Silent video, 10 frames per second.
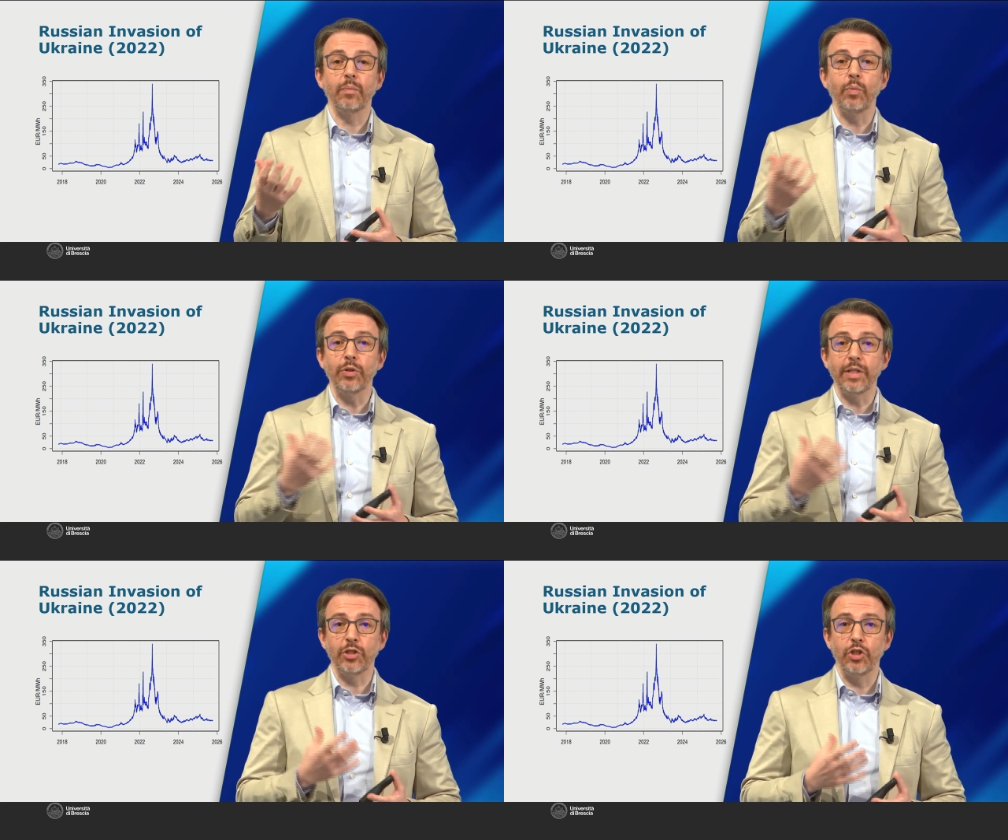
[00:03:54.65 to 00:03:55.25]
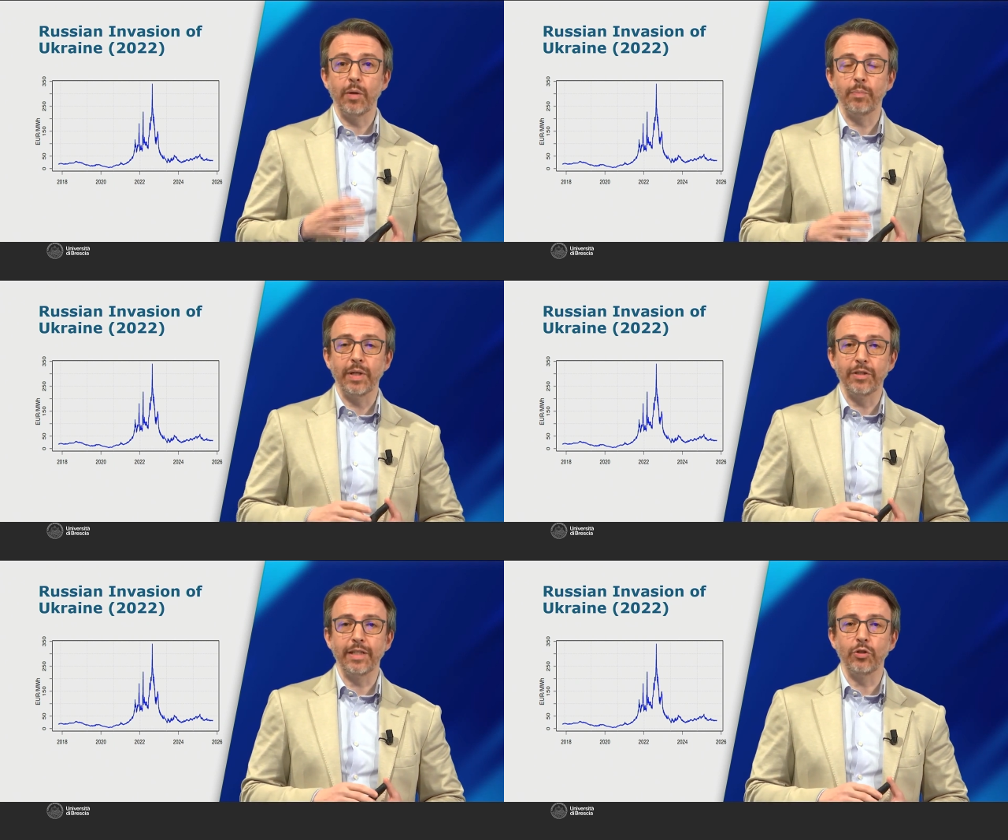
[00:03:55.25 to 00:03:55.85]
will see a sharp
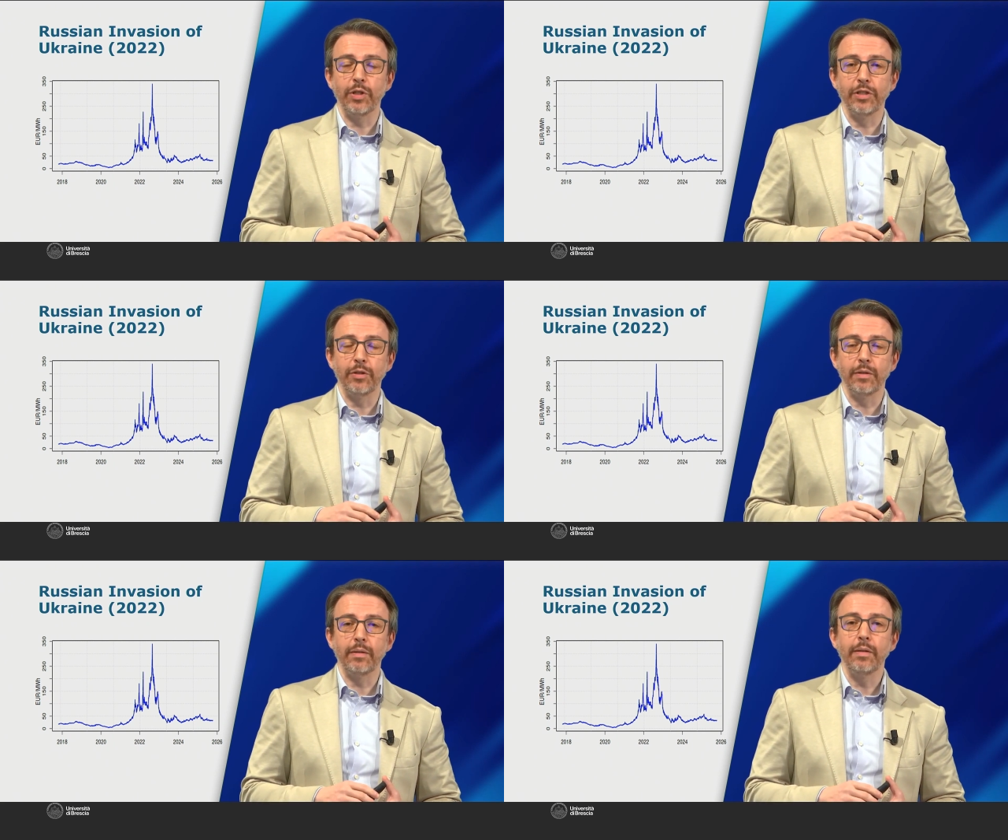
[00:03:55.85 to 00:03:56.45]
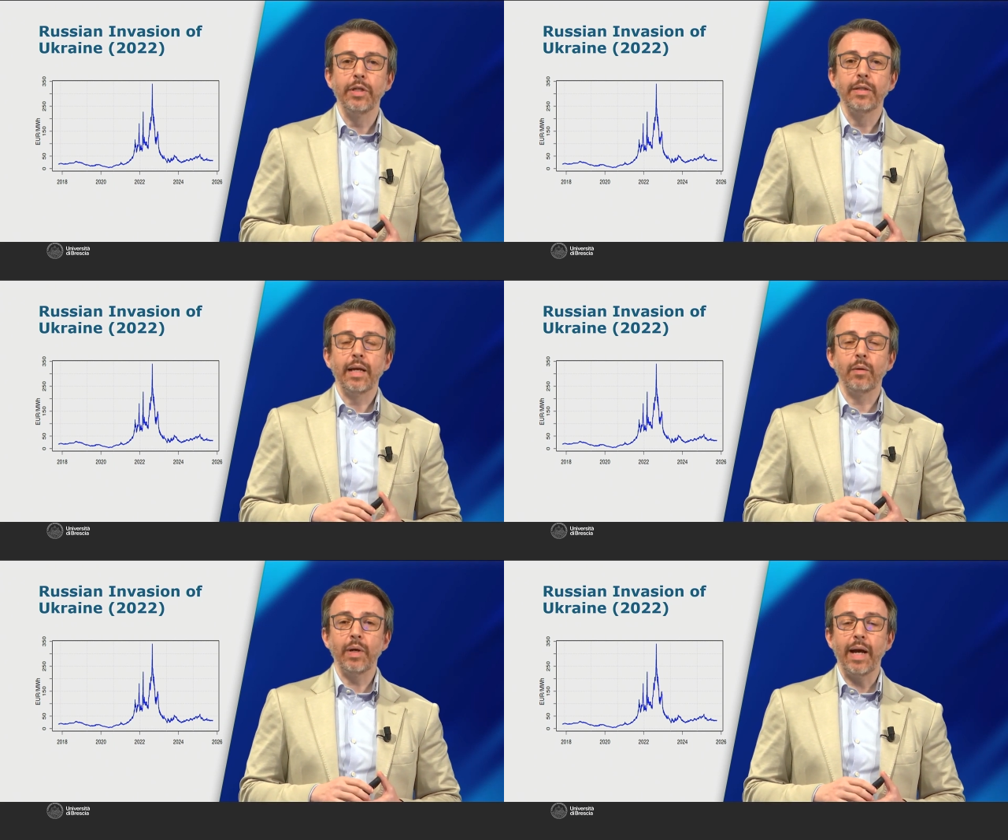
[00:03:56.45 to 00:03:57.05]
price increase, just
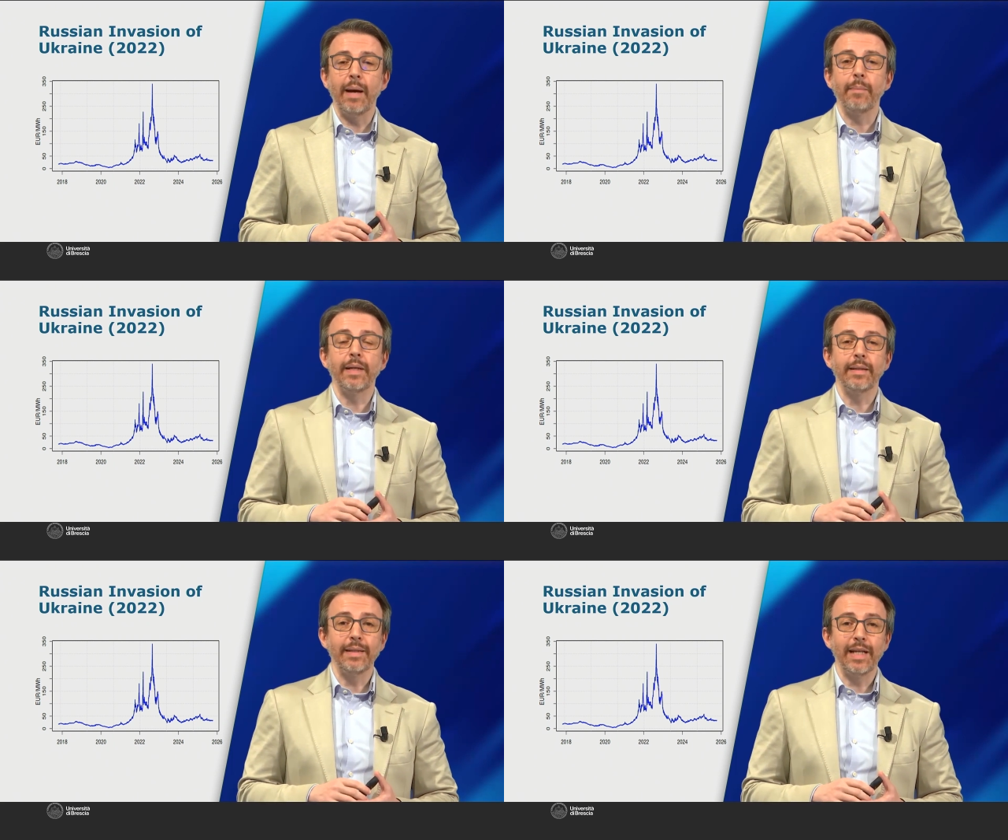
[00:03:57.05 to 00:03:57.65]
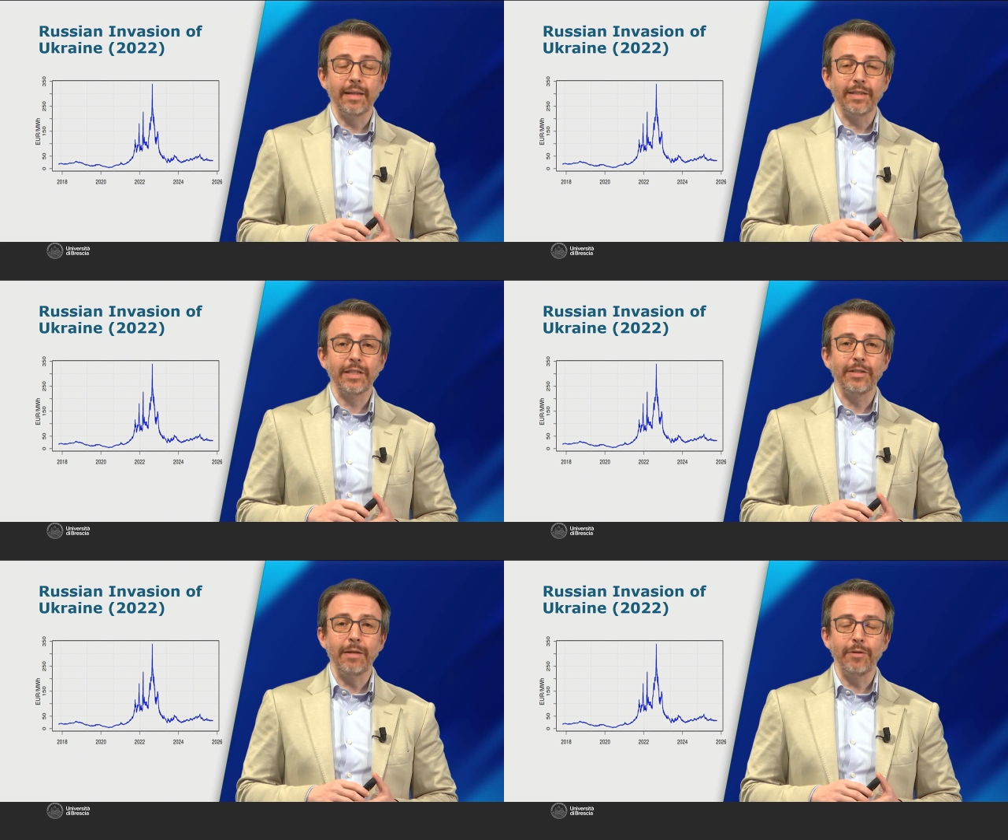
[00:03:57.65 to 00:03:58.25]
like what happened in the
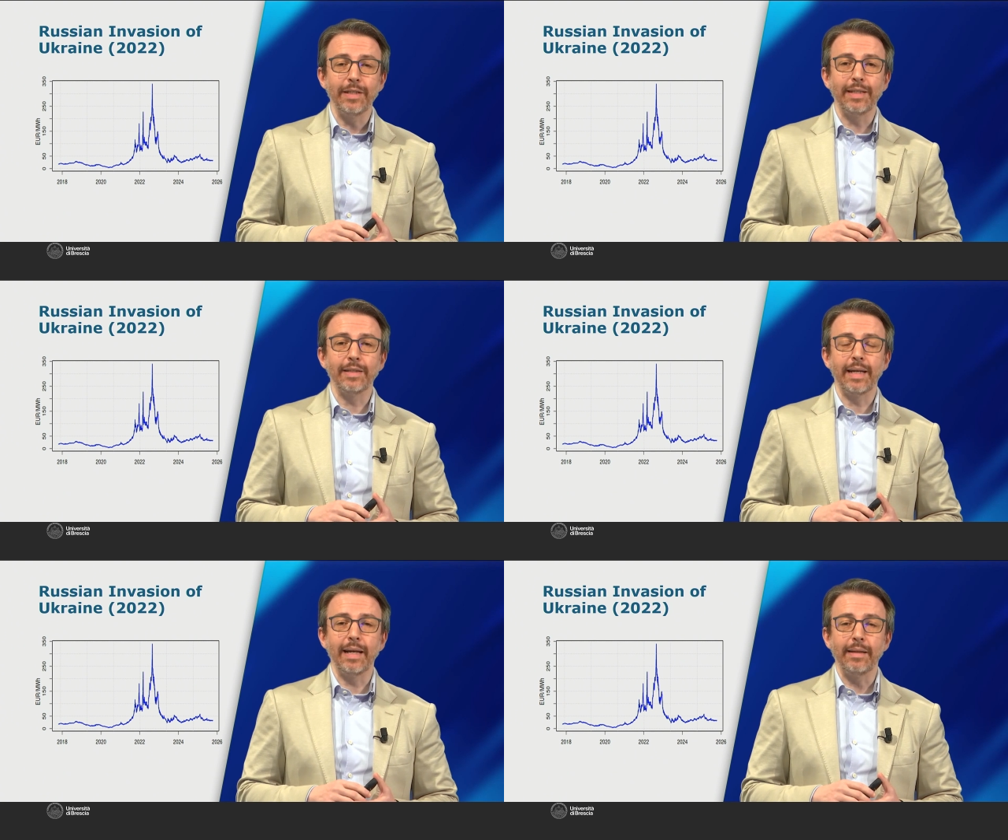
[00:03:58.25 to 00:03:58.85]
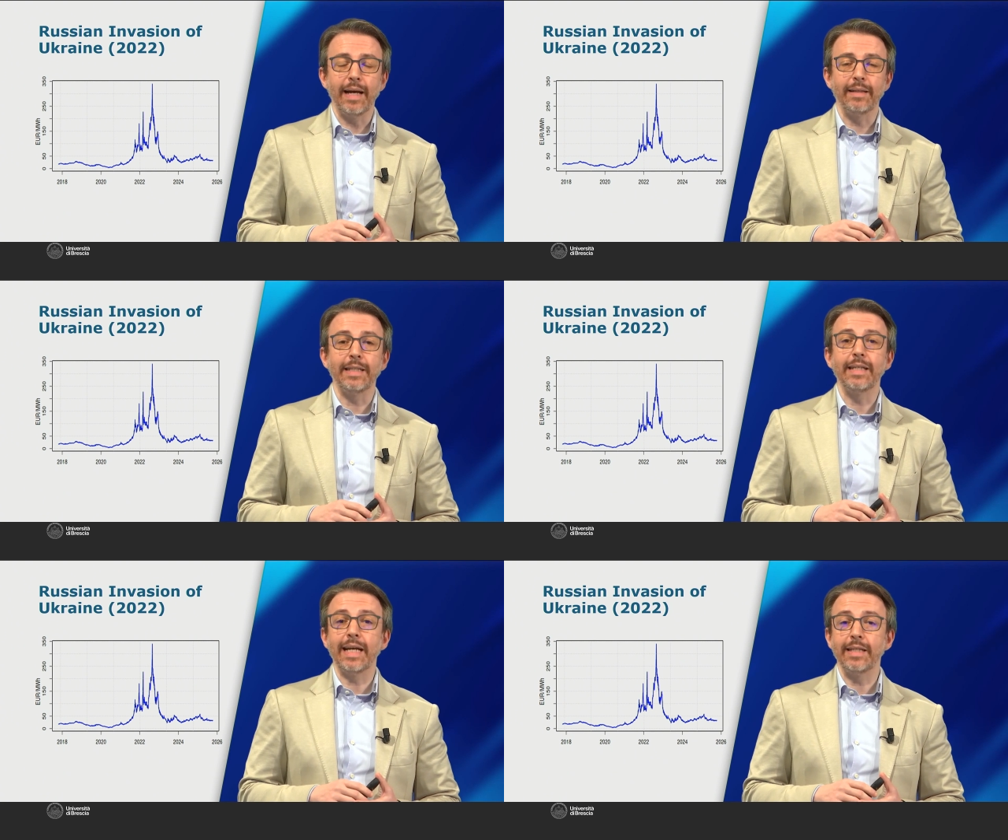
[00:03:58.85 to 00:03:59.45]
1970s and
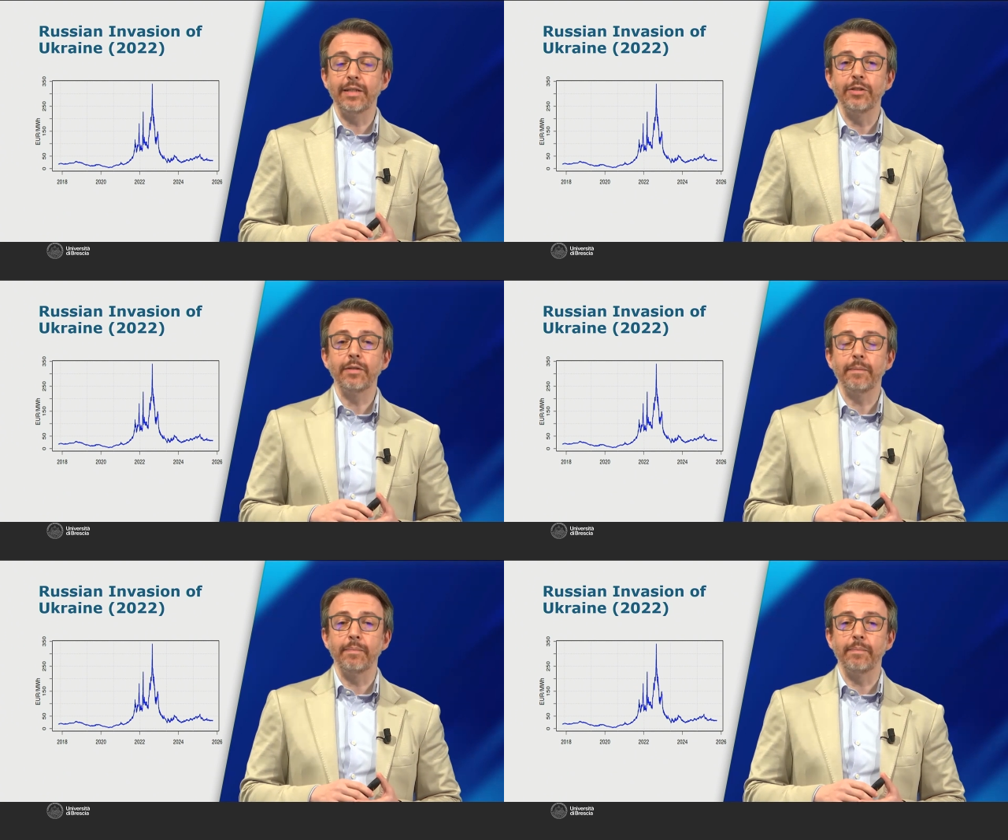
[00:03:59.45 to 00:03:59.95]
1980s.